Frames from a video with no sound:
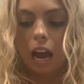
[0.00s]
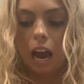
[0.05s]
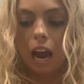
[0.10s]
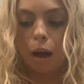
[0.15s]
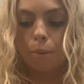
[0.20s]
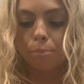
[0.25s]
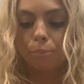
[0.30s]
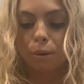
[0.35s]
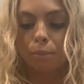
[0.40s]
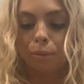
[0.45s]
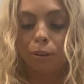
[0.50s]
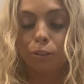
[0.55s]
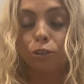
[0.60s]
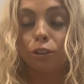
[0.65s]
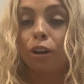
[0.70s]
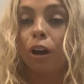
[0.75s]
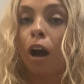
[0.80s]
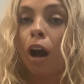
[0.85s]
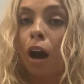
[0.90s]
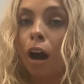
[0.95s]
but
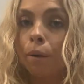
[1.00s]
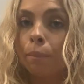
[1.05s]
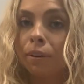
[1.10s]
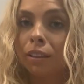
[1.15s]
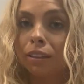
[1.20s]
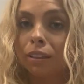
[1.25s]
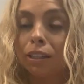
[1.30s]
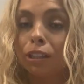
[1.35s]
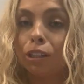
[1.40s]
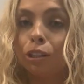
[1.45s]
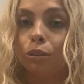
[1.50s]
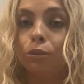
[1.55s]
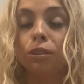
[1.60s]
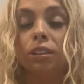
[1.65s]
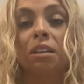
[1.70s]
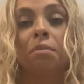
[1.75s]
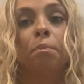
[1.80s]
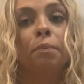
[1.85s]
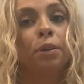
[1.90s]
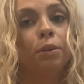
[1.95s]
most commonly
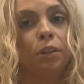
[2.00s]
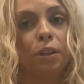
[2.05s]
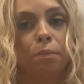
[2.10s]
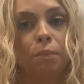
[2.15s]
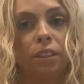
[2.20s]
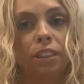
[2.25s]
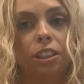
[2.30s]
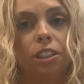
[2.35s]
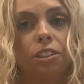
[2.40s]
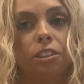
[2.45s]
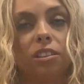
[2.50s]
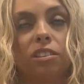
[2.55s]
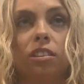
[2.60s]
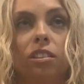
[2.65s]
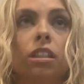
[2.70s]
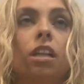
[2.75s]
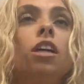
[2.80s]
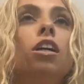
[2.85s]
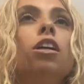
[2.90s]
used in building materials.